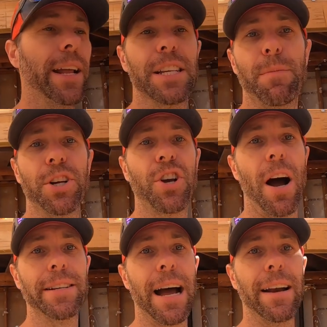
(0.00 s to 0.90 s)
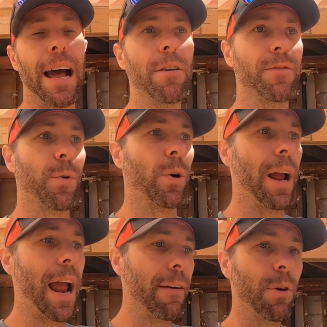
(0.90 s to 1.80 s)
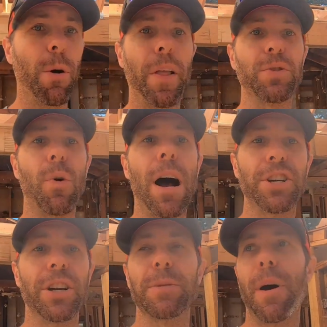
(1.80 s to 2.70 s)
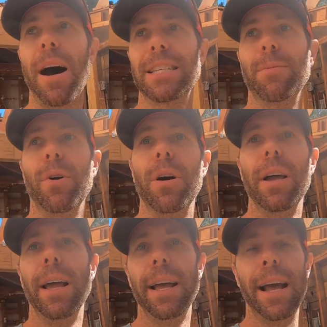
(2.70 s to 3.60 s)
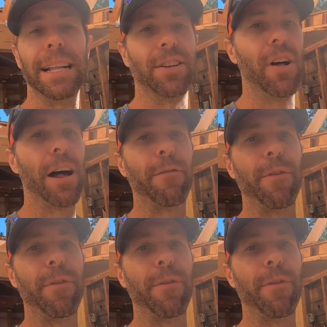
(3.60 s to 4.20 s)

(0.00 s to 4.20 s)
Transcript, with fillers: get as much content out for everyone that's watching as possible. It's a lot of